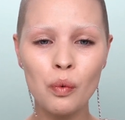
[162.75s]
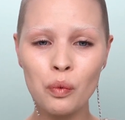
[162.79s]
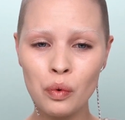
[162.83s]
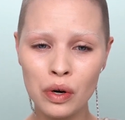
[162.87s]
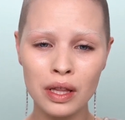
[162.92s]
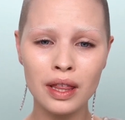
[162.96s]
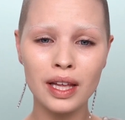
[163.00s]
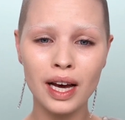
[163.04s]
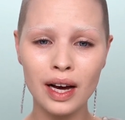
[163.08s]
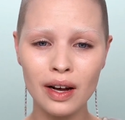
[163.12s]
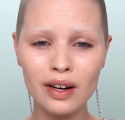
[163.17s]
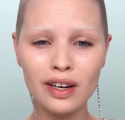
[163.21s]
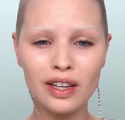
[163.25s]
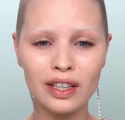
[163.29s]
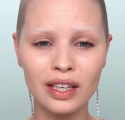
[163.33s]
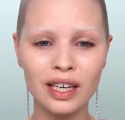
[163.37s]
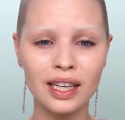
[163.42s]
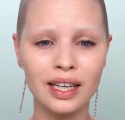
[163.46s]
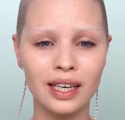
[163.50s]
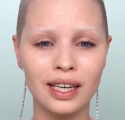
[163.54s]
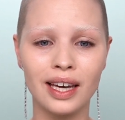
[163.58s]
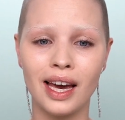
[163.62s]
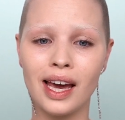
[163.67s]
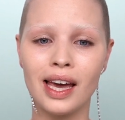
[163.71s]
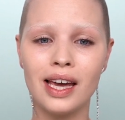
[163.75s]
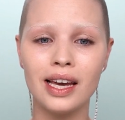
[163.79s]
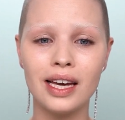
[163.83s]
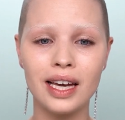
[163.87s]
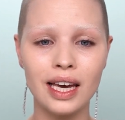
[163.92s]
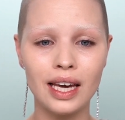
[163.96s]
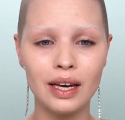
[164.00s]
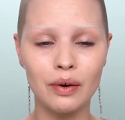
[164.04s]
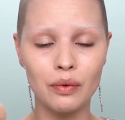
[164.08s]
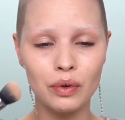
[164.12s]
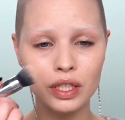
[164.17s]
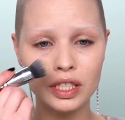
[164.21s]
without looking
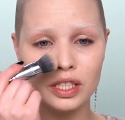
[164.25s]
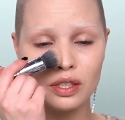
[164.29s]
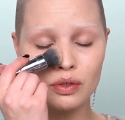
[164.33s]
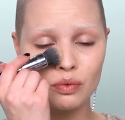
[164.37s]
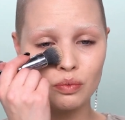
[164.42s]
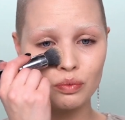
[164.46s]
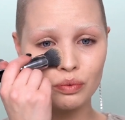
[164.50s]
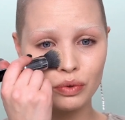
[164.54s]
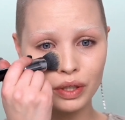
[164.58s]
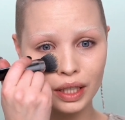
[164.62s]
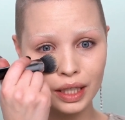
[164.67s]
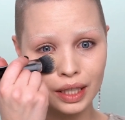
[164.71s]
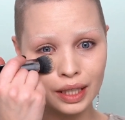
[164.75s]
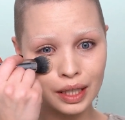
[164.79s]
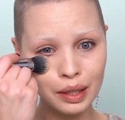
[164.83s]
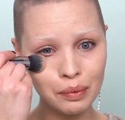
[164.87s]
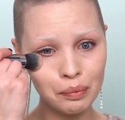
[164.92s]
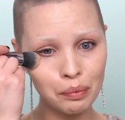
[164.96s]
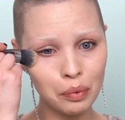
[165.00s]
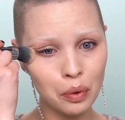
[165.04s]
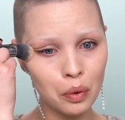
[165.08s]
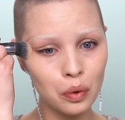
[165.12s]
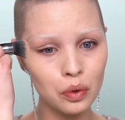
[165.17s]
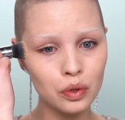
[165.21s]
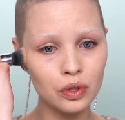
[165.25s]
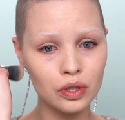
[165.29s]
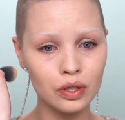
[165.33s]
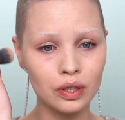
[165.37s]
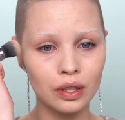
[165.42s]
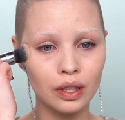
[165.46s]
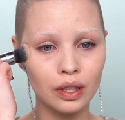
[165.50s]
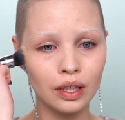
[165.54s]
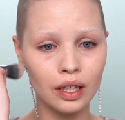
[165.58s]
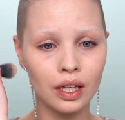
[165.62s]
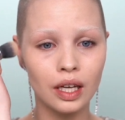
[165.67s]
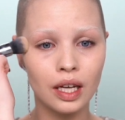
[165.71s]
cakey, which is really
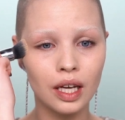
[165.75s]
important.